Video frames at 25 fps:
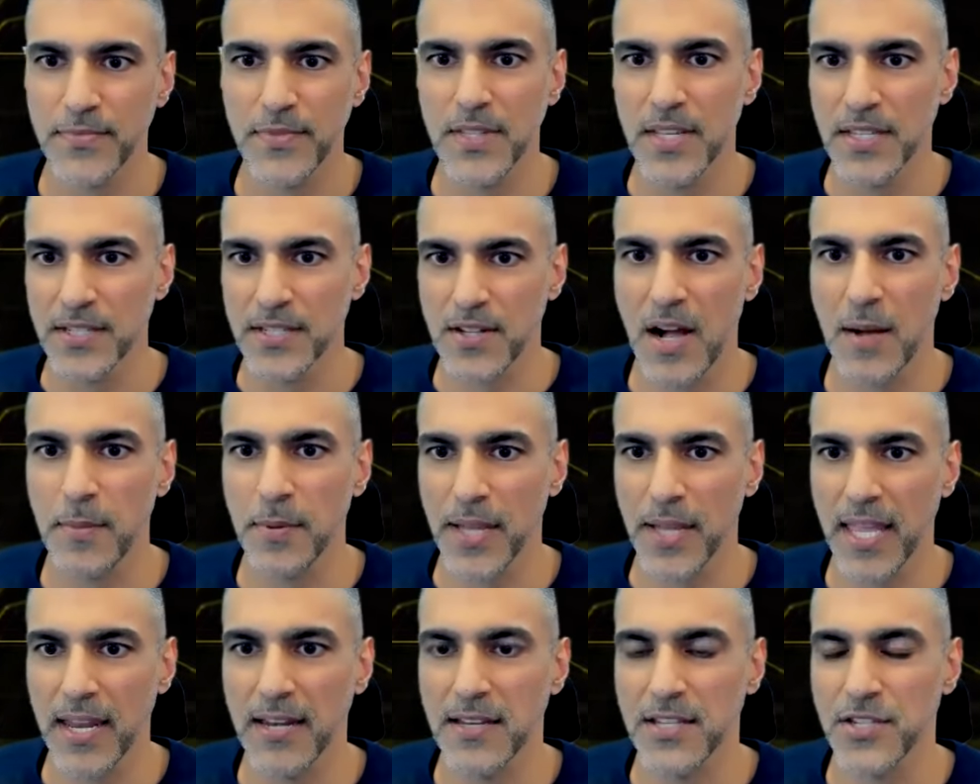as
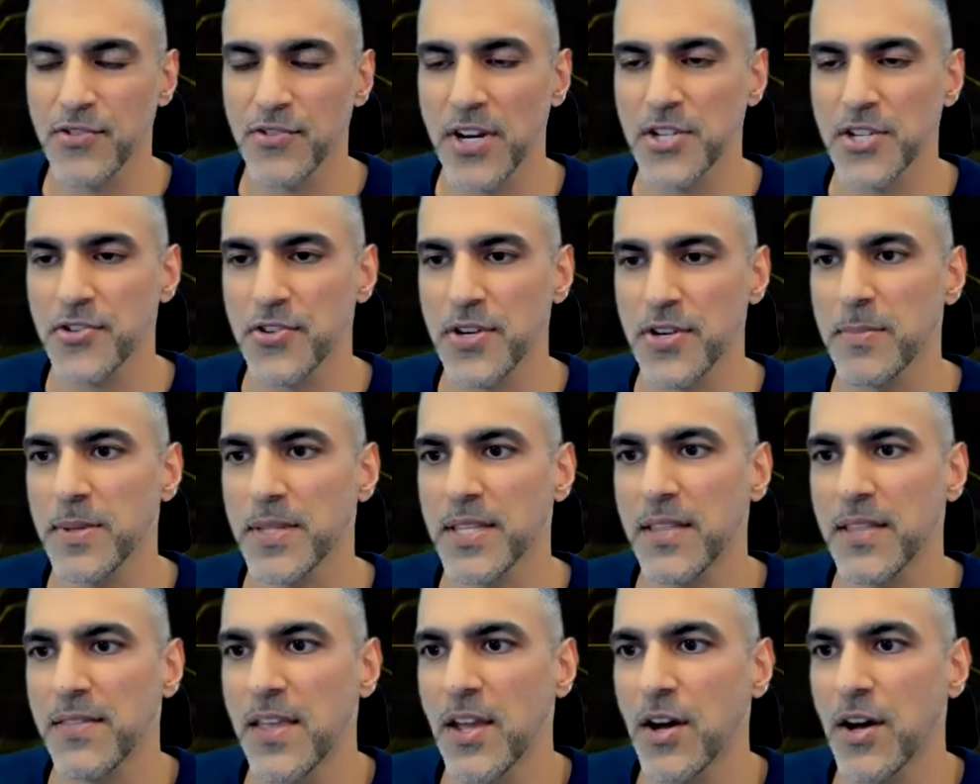complicated as treasury, but
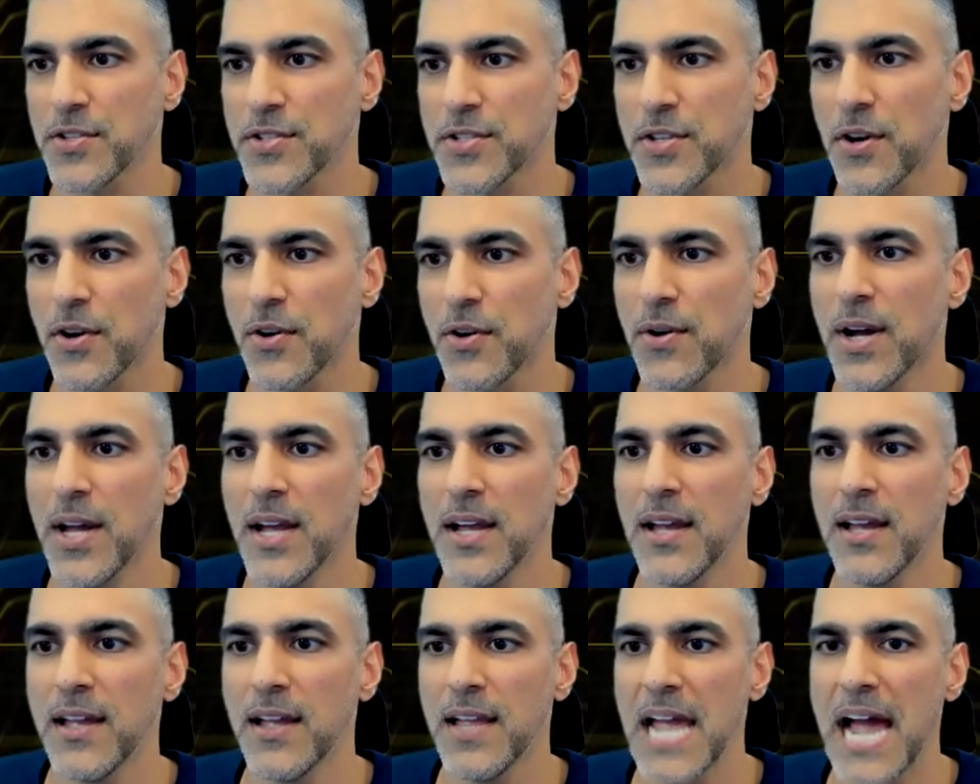then they also
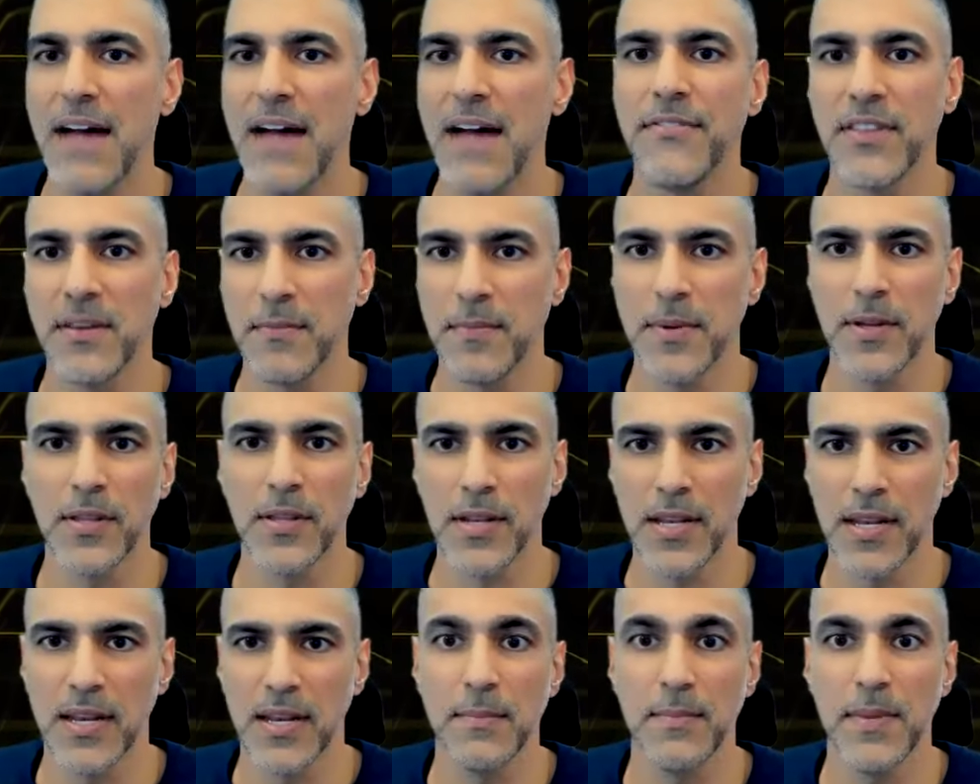have the
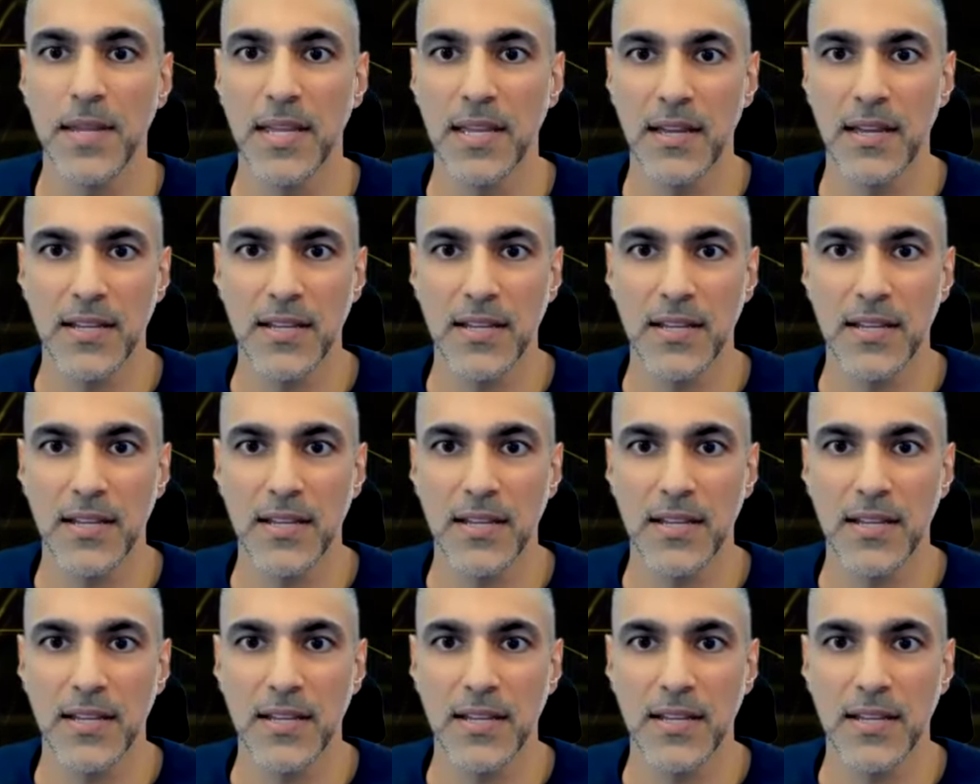ability to be